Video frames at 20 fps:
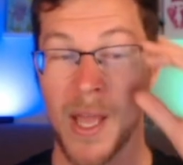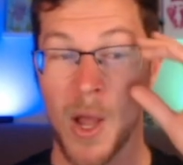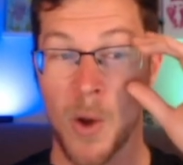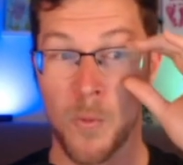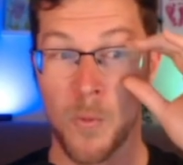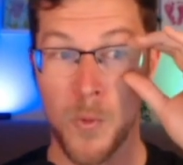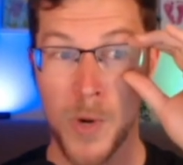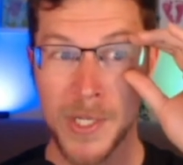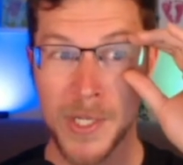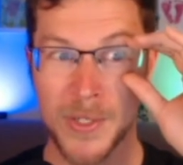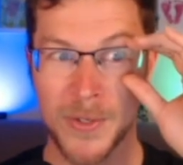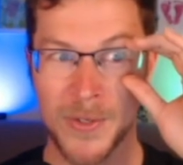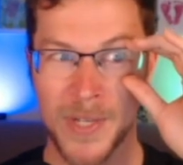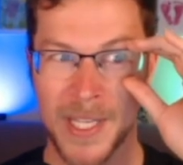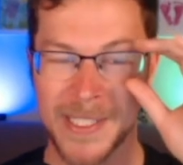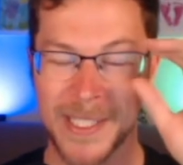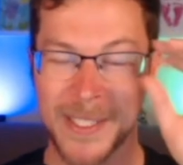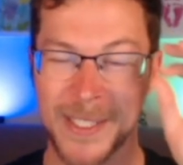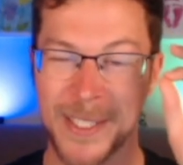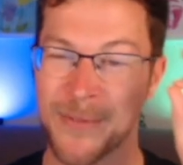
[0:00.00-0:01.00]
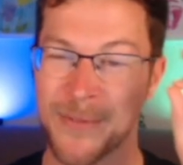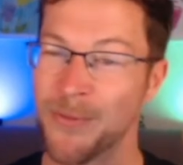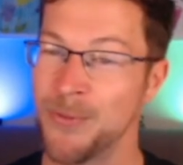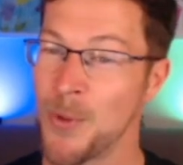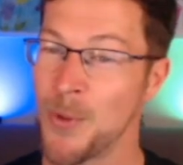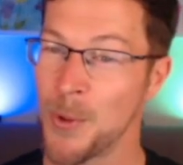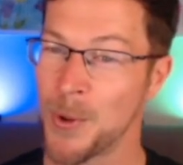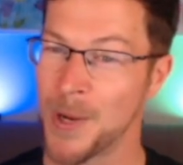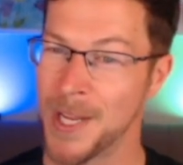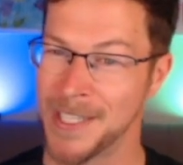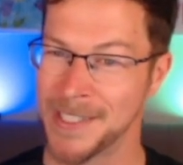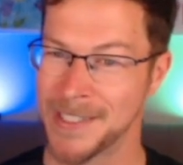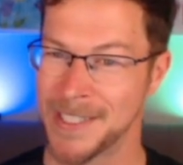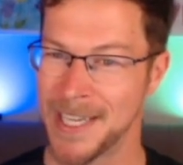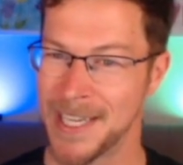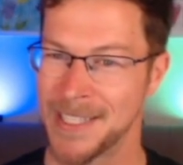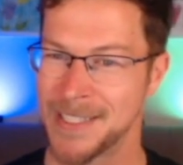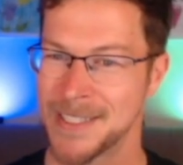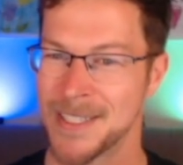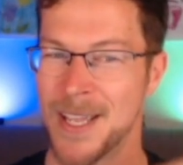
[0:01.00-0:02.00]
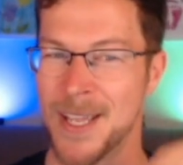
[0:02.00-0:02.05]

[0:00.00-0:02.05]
A wizard has a D4 hit dice,